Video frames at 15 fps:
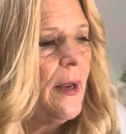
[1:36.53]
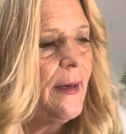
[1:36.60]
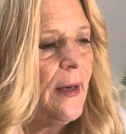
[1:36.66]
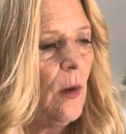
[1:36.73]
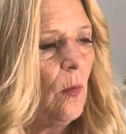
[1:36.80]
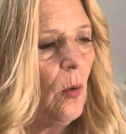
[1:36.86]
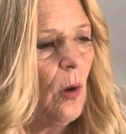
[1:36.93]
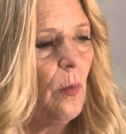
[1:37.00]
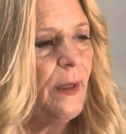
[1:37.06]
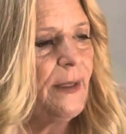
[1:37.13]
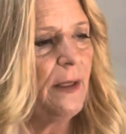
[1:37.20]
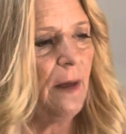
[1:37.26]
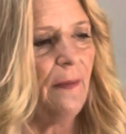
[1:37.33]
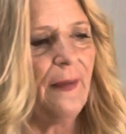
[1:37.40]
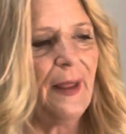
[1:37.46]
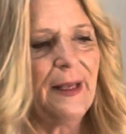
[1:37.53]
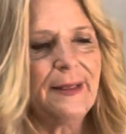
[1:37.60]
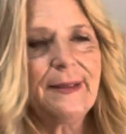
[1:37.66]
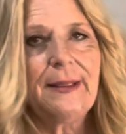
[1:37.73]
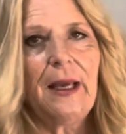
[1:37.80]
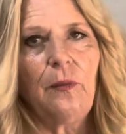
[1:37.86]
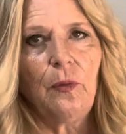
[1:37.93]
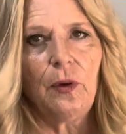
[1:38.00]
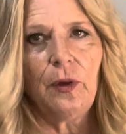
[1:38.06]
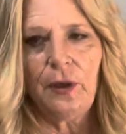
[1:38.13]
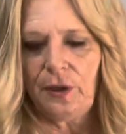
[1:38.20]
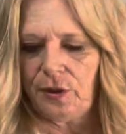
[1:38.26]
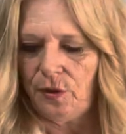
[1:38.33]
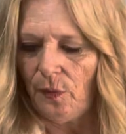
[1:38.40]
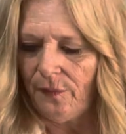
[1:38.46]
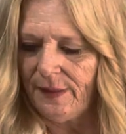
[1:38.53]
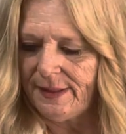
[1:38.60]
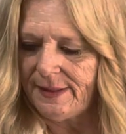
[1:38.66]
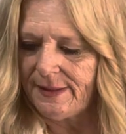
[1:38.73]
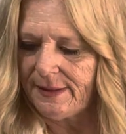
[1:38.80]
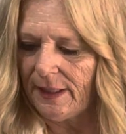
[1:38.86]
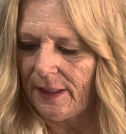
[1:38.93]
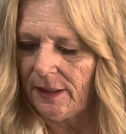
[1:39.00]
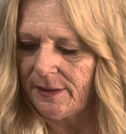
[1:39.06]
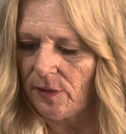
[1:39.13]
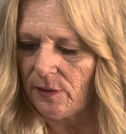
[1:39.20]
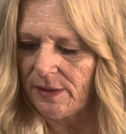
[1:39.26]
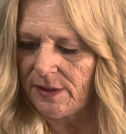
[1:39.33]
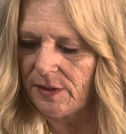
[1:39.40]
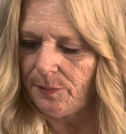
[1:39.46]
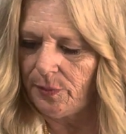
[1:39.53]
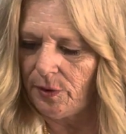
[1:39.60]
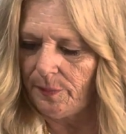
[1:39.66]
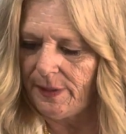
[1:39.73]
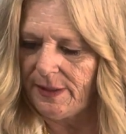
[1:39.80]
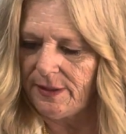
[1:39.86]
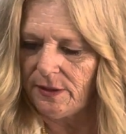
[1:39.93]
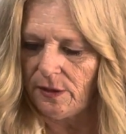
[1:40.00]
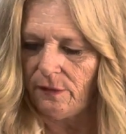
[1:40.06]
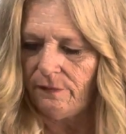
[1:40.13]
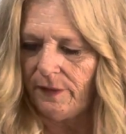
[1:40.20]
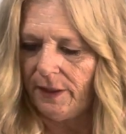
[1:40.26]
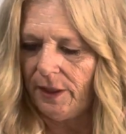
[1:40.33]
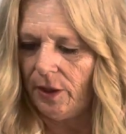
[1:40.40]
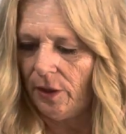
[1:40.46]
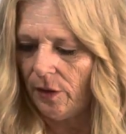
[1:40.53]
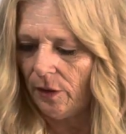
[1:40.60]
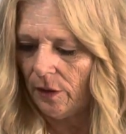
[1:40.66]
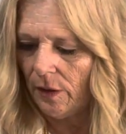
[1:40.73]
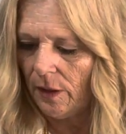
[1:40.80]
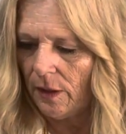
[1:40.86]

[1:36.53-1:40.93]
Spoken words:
Now what we did on that side, we're going to do on this side. So let's put a piece over here.